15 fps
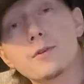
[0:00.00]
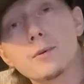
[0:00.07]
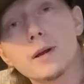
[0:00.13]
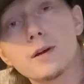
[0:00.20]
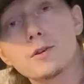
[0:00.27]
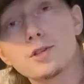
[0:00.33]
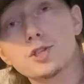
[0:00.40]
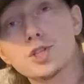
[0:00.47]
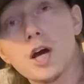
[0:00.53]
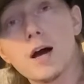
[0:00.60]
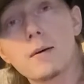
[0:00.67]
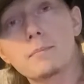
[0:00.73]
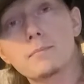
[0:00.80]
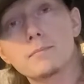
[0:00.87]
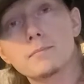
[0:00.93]
around the
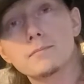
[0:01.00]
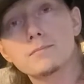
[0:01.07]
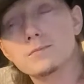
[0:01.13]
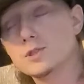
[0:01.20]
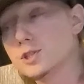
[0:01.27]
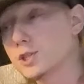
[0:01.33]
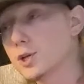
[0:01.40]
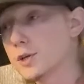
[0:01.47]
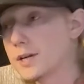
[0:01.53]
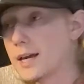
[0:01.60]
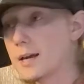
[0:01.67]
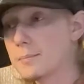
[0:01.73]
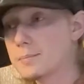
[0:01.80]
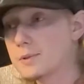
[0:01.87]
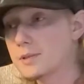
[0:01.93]
shop when you go
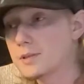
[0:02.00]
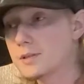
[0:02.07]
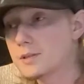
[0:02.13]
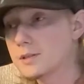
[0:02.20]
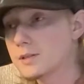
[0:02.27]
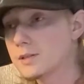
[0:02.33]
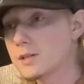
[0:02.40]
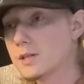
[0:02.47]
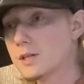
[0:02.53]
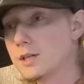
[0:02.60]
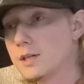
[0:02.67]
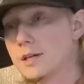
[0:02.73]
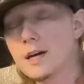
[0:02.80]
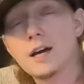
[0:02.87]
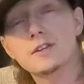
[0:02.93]
camping,
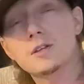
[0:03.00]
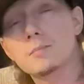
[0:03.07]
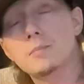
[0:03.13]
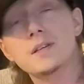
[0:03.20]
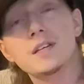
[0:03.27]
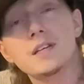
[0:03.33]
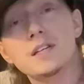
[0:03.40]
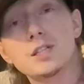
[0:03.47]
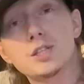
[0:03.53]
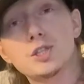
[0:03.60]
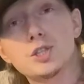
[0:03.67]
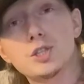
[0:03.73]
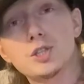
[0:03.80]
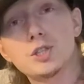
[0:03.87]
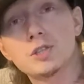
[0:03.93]
at the
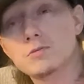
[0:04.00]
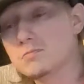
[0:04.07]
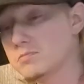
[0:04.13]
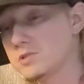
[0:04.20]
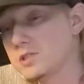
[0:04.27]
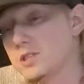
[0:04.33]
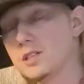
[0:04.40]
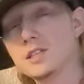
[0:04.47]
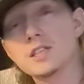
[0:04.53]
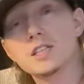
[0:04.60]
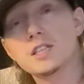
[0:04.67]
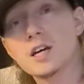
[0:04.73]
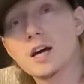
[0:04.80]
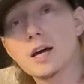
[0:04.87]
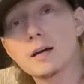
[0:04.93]
beach,
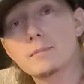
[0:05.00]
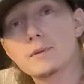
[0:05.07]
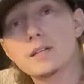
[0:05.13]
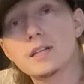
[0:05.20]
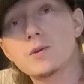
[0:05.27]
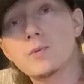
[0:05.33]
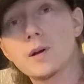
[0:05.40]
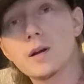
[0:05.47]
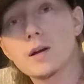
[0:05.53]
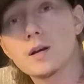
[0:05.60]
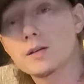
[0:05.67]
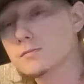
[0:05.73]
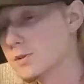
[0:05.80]
anytime, anywhere.